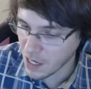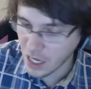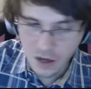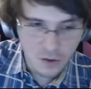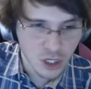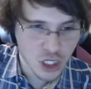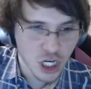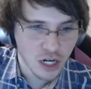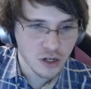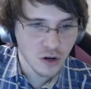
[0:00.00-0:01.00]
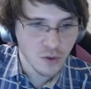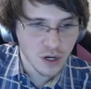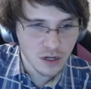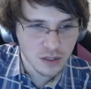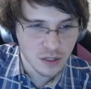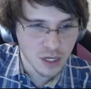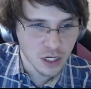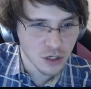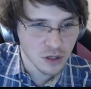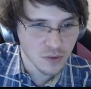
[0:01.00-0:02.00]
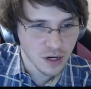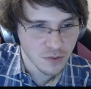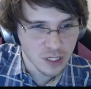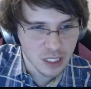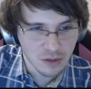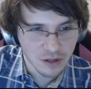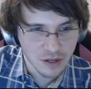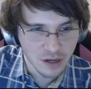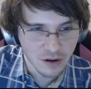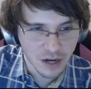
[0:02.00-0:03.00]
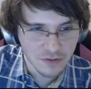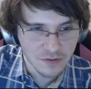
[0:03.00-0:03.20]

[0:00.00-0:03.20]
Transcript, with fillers: We checked our work to make sure that we had a reasonable looking graph.